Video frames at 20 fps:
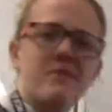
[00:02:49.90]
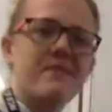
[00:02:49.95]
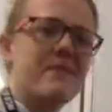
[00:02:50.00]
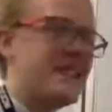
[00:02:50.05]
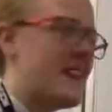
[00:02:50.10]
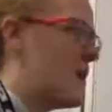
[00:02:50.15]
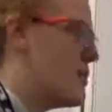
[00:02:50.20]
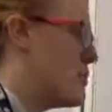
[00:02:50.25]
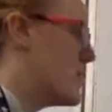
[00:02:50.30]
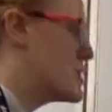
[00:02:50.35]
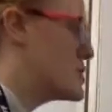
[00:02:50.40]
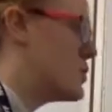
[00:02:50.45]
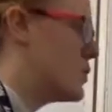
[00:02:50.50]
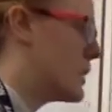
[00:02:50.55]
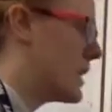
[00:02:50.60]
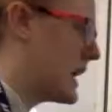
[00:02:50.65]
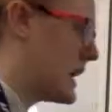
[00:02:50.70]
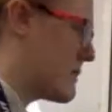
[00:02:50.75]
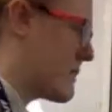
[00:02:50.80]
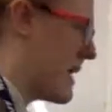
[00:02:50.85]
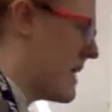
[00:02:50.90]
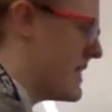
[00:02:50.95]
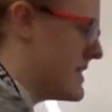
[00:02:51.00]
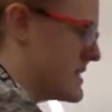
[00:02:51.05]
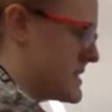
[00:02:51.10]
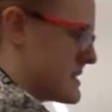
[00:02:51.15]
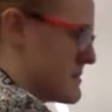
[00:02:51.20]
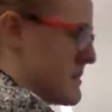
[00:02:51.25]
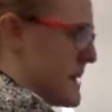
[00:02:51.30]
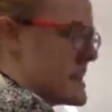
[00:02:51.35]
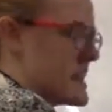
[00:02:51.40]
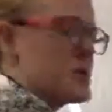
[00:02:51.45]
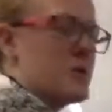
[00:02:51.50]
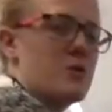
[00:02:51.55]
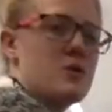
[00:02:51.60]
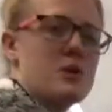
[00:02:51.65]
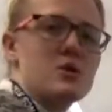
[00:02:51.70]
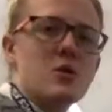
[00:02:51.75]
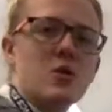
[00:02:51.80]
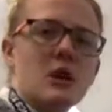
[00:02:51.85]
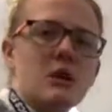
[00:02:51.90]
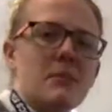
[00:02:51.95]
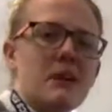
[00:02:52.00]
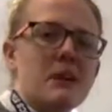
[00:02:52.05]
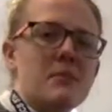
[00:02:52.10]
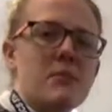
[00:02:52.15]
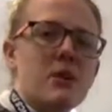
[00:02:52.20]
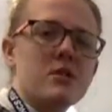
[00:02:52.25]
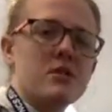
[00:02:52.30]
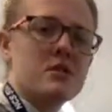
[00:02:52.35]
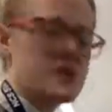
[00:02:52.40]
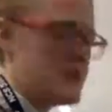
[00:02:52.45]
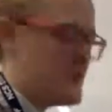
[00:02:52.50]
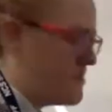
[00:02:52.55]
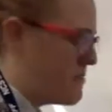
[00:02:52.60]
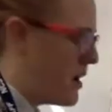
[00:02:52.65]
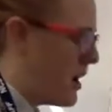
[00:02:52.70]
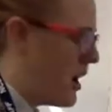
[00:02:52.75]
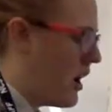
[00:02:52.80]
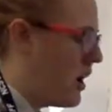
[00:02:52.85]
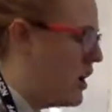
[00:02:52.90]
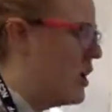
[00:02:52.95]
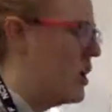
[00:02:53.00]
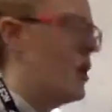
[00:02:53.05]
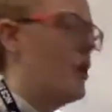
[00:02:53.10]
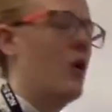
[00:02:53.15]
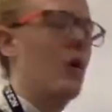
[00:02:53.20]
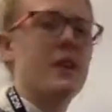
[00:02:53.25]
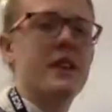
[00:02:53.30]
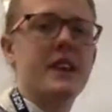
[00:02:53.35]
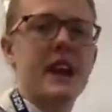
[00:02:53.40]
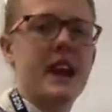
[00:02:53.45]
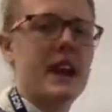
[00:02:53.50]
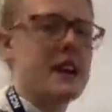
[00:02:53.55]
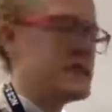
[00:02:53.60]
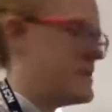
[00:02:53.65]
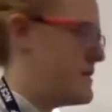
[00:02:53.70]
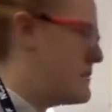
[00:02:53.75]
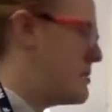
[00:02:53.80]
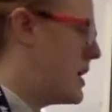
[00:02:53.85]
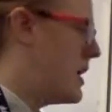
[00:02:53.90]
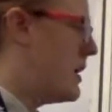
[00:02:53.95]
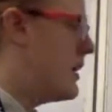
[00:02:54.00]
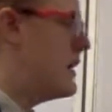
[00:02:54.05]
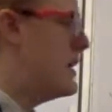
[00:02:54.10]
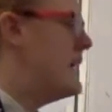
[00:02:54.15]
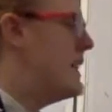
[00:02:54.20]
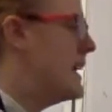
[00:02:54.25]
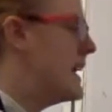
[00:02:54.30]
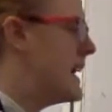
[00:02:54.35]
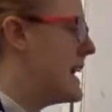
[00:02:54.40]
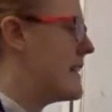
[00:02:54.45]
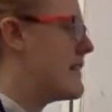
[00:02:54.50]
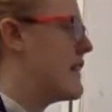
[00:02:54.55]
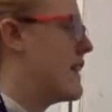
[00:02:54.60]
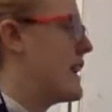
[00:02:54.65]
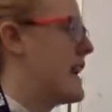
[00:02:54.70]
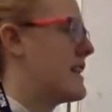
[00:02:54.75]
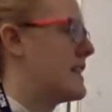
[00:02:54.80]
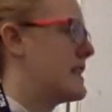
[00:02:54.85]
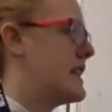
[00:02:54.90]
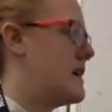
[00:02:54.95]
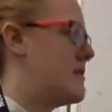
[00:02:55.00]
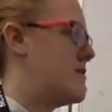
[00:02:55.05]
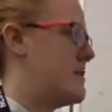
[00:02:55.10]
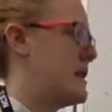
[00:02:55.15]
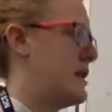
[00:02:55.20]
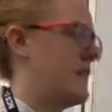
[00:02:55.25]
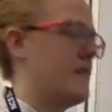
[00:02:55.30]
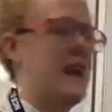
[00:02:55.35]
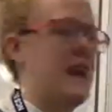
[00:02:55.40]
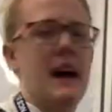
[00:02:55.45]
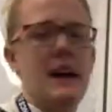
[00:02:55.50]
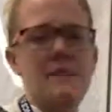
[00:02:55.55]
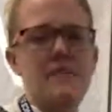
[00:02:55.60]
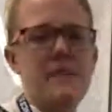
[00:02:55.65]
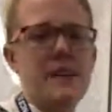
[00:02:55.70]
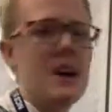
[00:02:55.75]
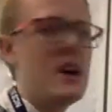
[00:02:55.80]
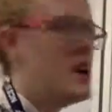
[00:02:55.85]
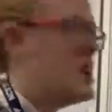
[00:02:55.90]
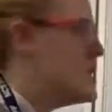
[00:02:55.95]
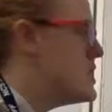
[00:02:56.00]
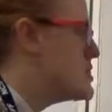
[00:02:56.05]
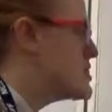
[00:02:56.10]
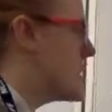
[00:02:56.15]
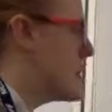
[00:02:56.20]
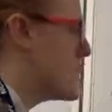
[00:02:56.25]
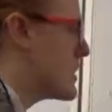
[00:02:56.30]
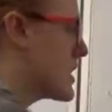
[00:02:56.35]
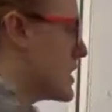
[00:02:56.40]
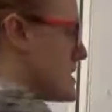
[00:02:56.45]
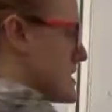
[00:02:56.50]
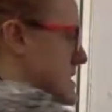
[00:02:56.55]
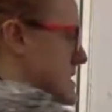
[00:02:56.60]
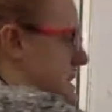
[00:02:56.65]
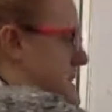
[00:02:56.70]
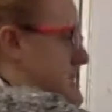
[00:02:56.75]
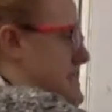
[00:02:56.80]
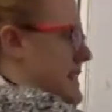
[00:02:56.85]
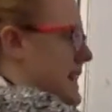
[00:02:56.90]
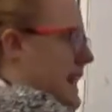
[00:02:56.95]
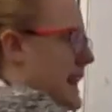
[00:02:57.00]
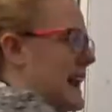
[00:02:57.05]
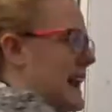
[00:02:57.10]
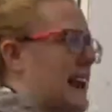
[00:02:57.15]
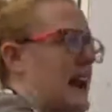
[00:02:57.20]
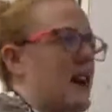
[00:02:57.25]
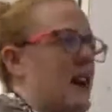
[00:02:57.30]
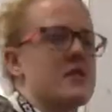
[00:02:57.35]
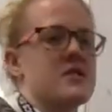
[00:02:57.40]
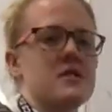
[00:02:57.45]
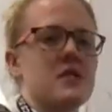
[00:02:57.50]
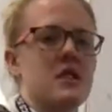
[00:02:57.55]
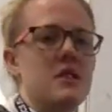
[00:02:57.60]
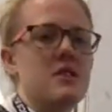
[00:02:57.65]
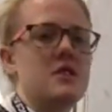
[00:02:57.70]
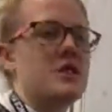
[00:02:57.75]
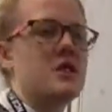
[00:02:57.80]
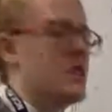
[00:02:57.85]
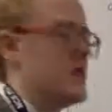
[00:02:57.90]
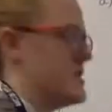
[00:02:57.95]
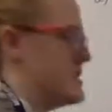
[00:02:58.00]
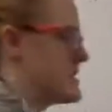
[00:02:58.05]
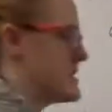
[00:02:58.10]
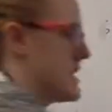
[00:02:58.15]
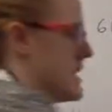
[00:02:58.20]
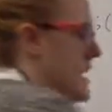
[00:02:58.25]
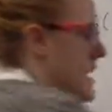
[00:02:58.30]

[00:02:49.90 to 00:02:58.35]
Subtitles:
Then we're talking about, it doesn't matter if we're talking about the positive part or the negative part, if I add that bit on there. So because these clearly aren't solutions,